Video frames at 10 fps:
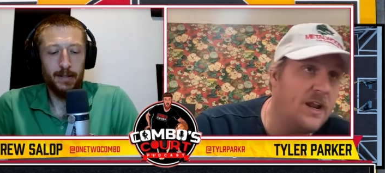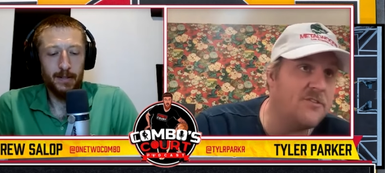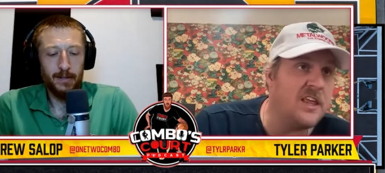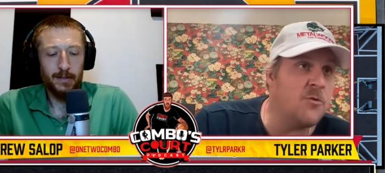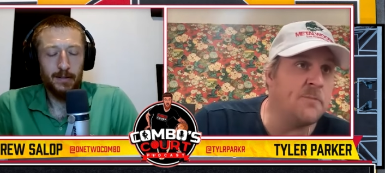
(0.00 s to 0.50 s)

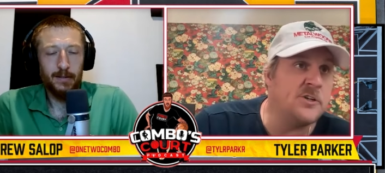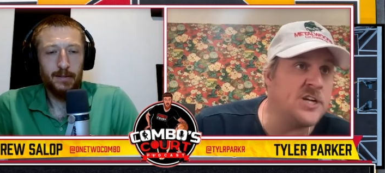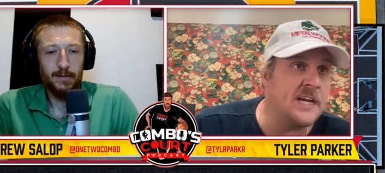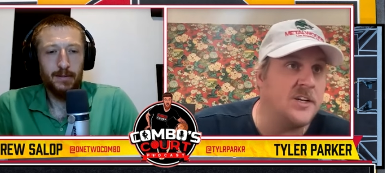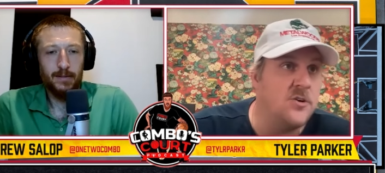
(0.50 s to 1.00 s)
Speaker 1: whatever they were
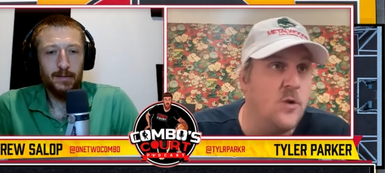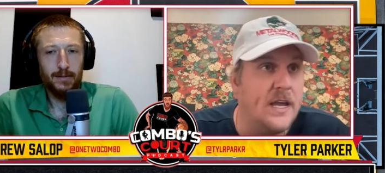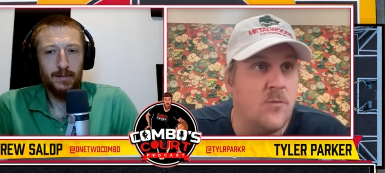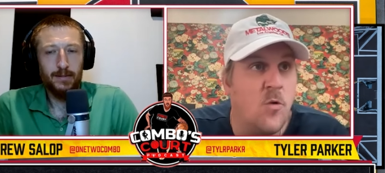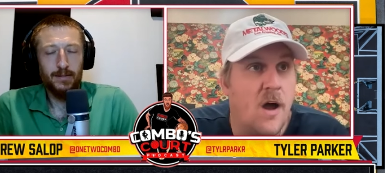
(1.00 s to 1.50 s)
projected to
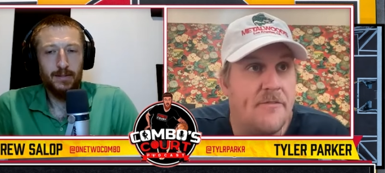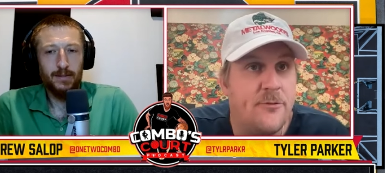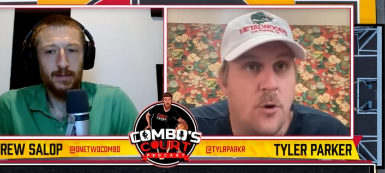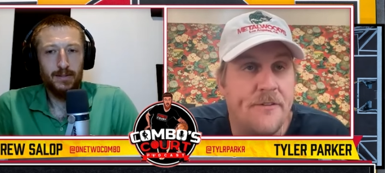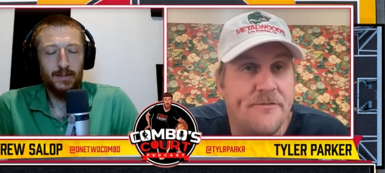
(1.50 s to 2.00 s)
win, what
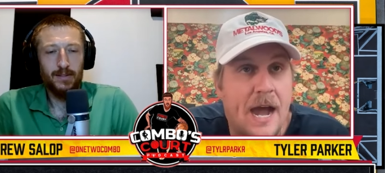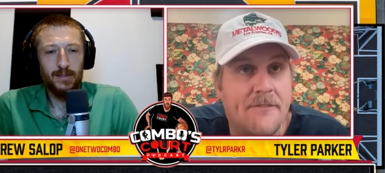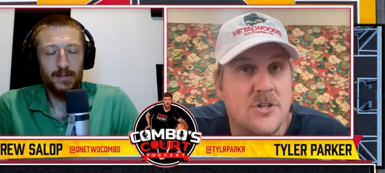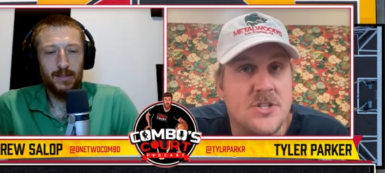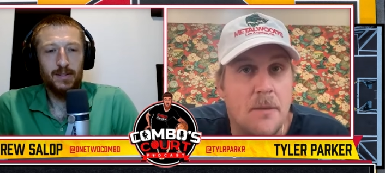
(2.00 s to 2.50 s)
forty
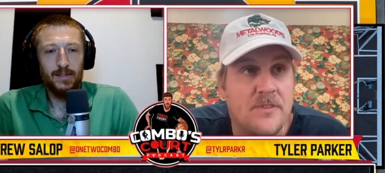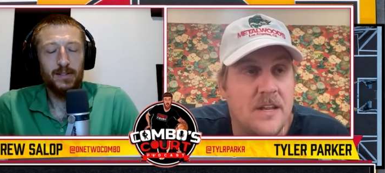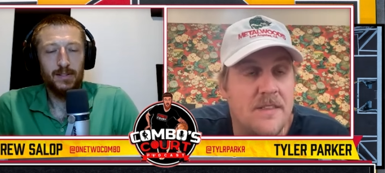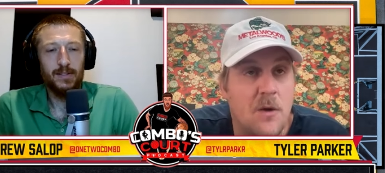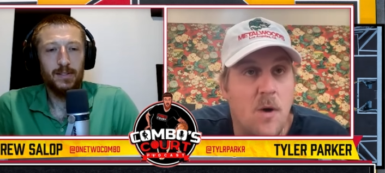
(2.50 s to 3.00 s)
five or
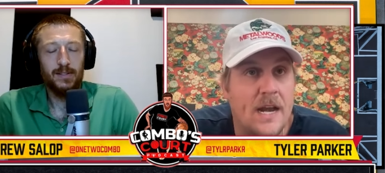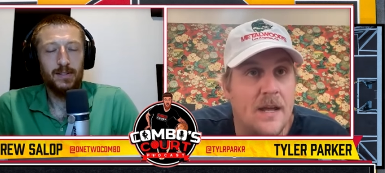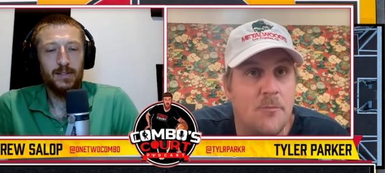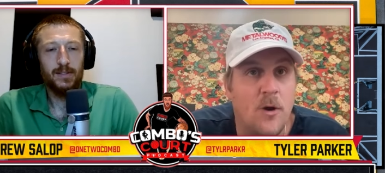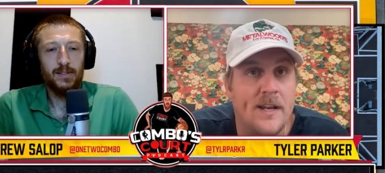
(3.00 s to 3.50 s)
something. They wind
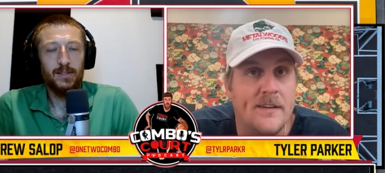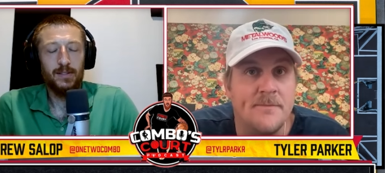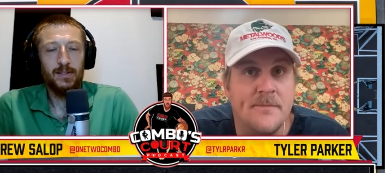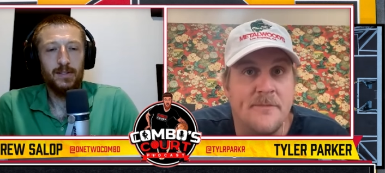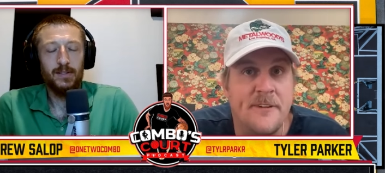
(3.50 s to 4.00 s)
up
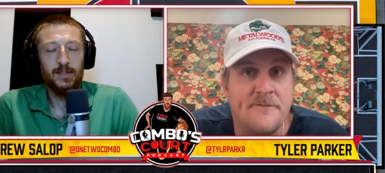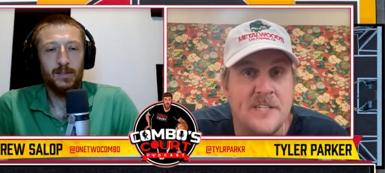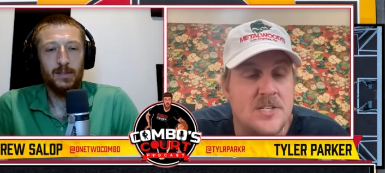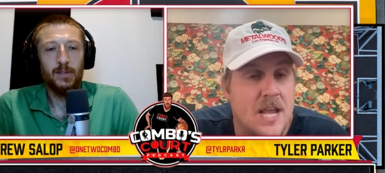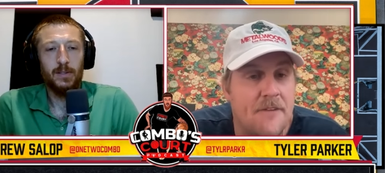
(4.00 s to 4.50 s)
winning fifty
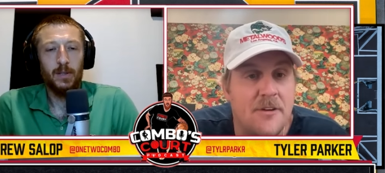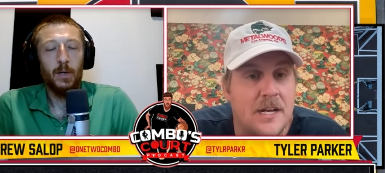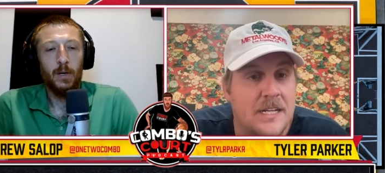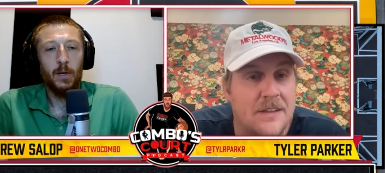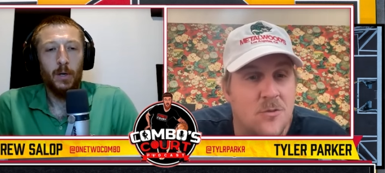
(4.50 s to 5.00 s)
seven
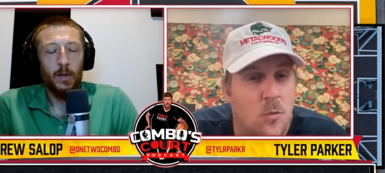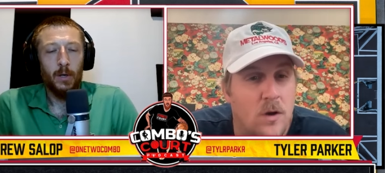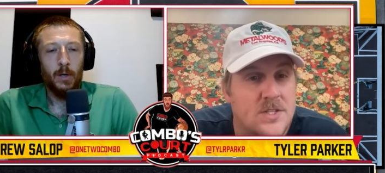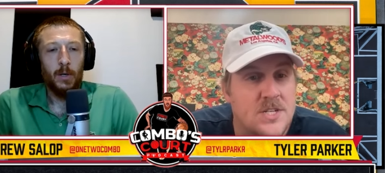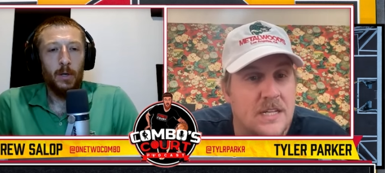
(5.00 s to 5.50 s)
and getting the
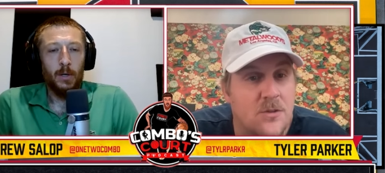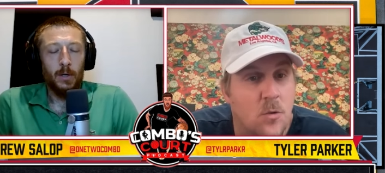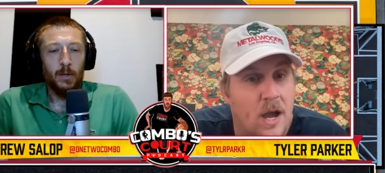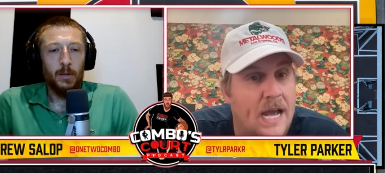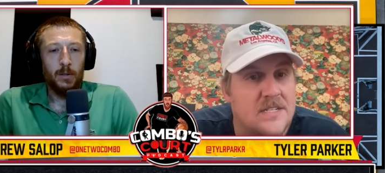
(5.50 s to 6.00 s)
one seed in the
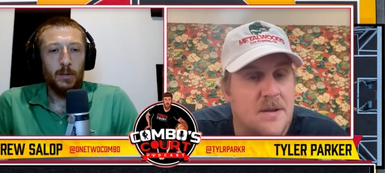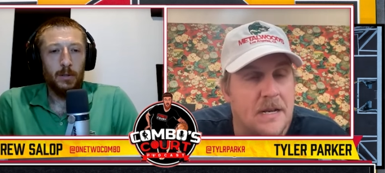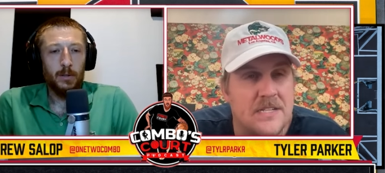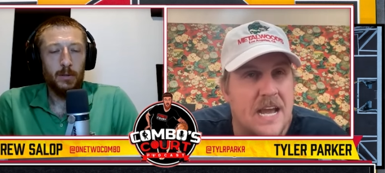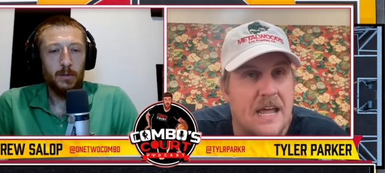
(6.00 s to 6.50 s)
West. I
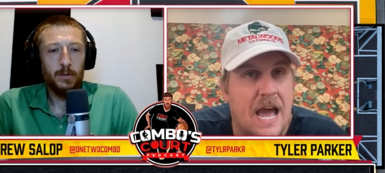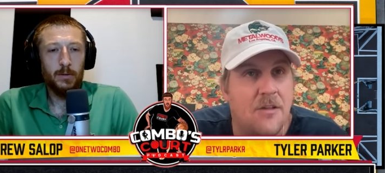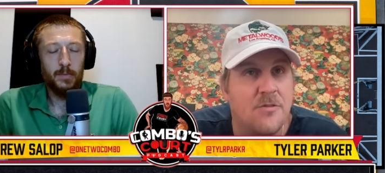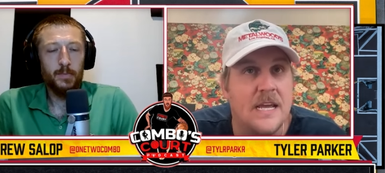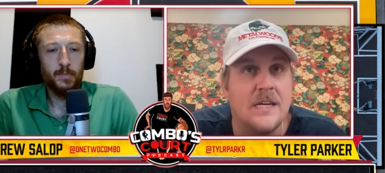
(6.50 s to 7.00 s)
mean, I, I
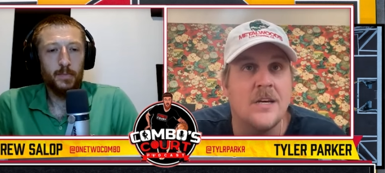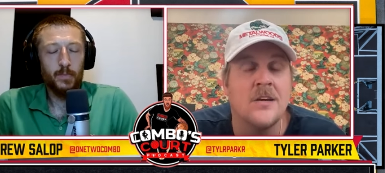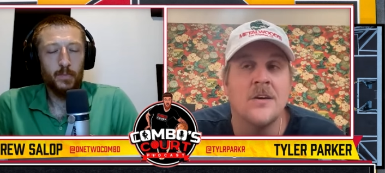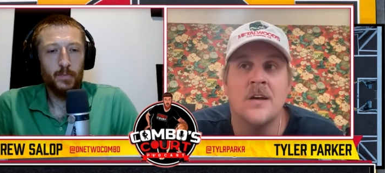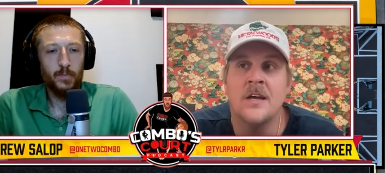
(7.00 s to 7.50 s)
don't think
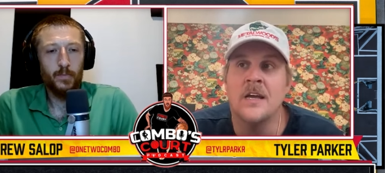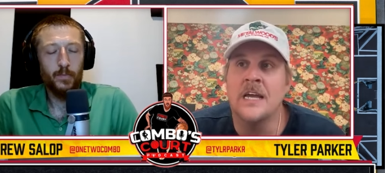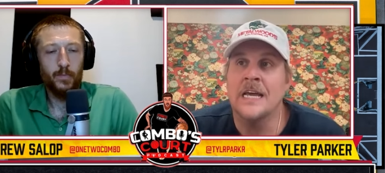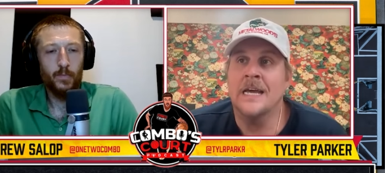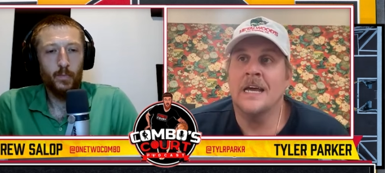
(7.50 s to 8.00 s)

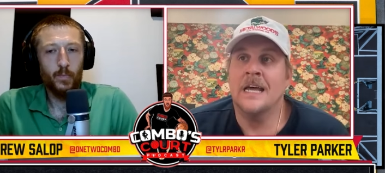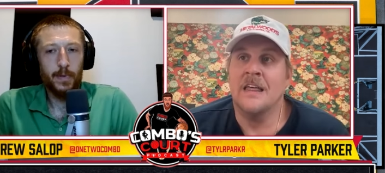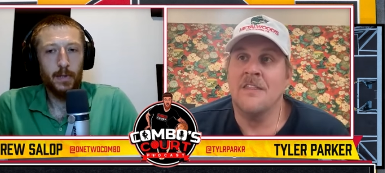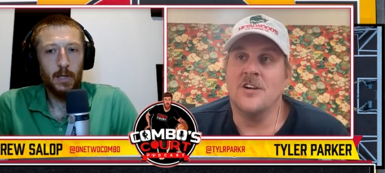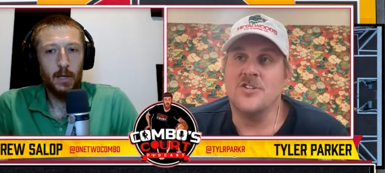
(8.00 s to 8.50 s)

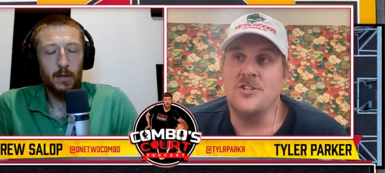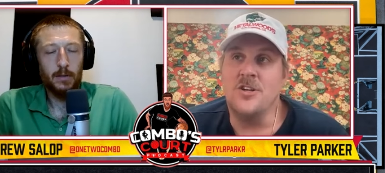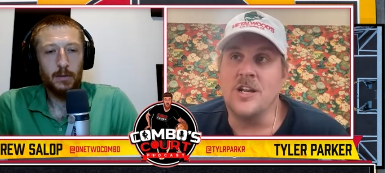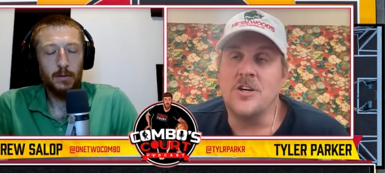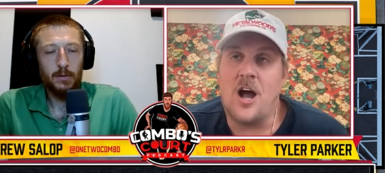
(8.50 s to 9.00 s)
there's
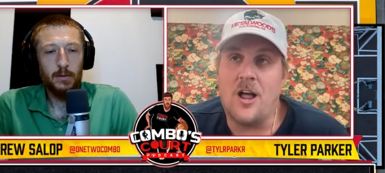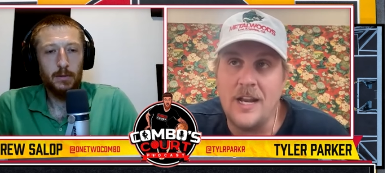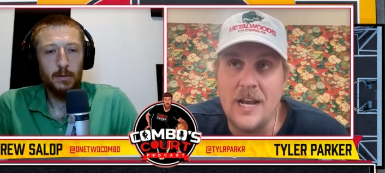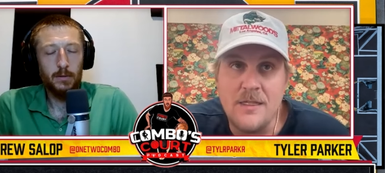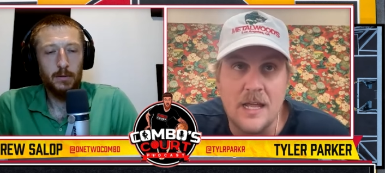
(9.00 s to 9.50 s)
you can call it
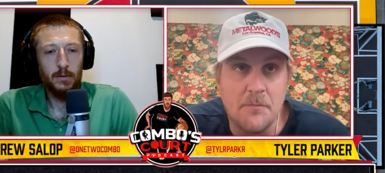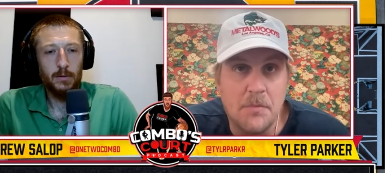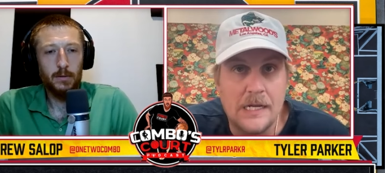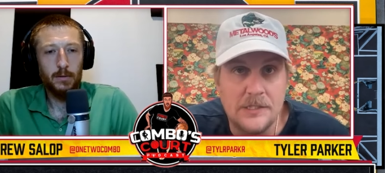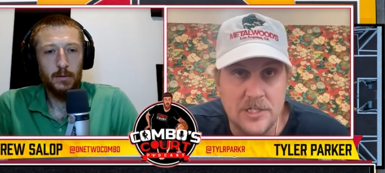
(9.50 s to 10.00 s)
anything
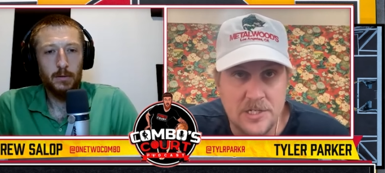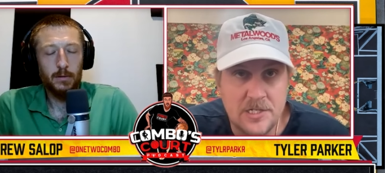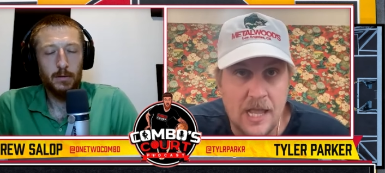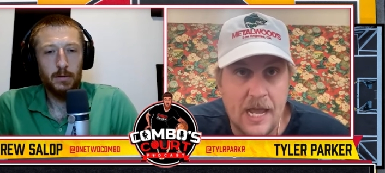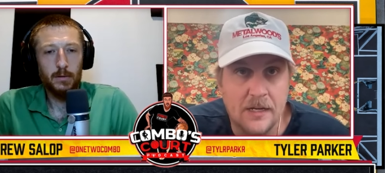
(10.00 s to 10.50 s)
but
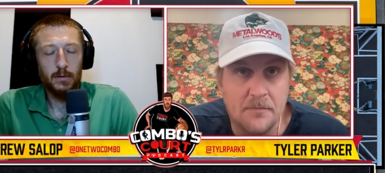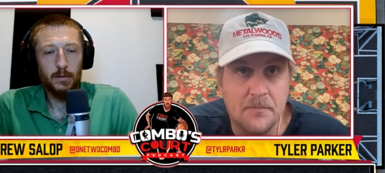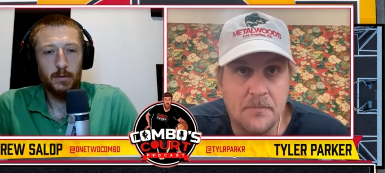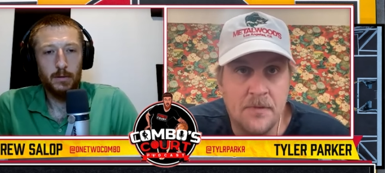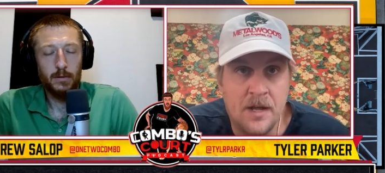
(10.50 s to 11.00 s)
just like a
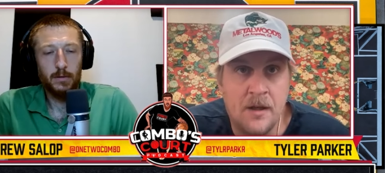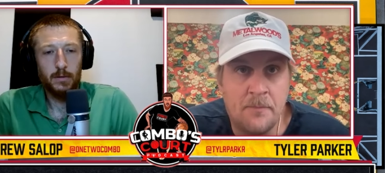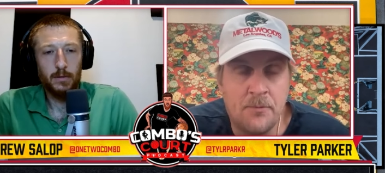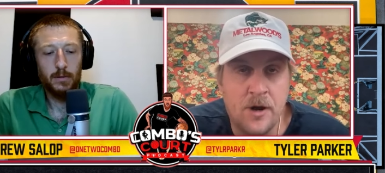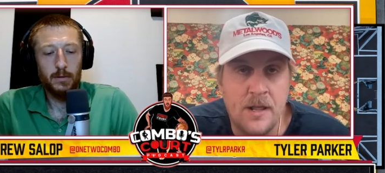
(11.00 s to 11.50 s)

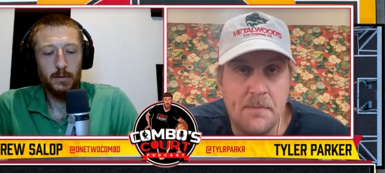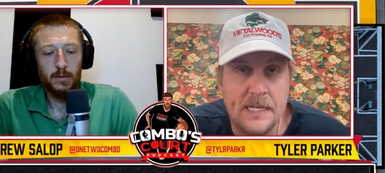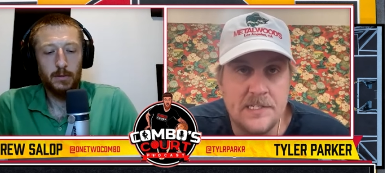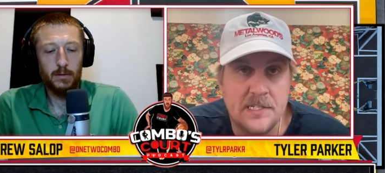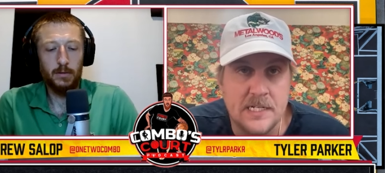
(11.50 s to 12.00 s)
pretty
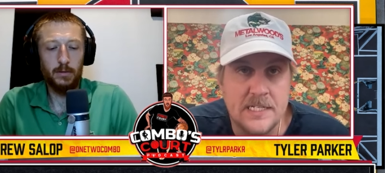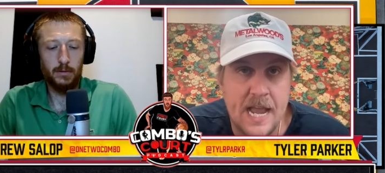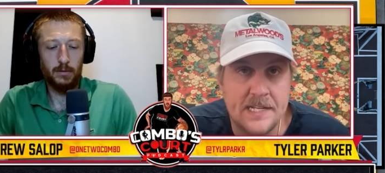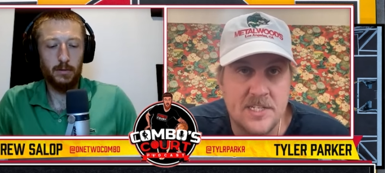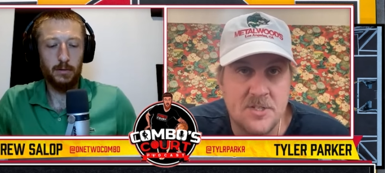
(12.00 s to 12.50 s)
big
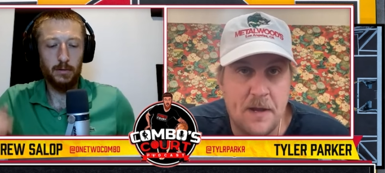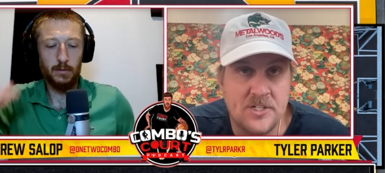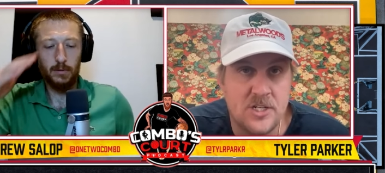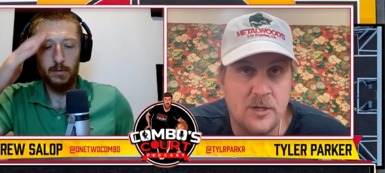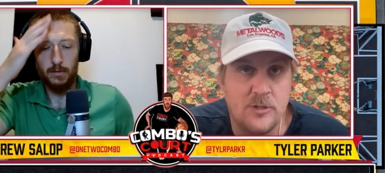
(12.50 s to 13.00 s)
success,
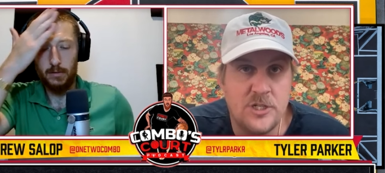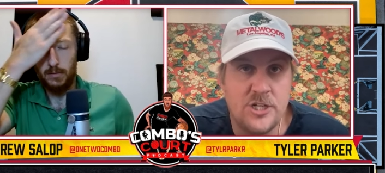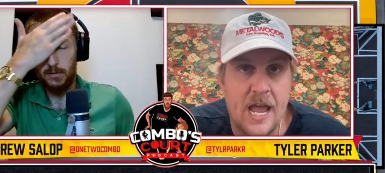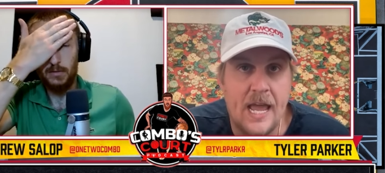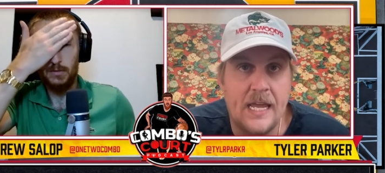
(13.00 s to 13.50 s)
especially with
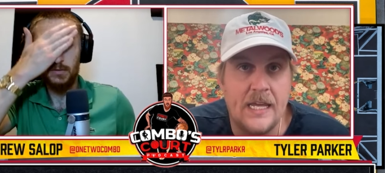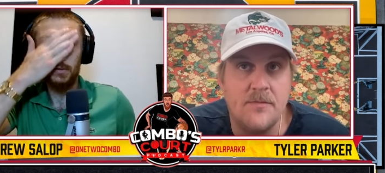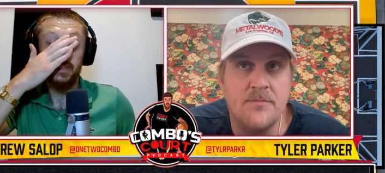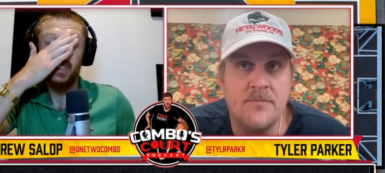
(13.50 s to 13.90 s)
Shai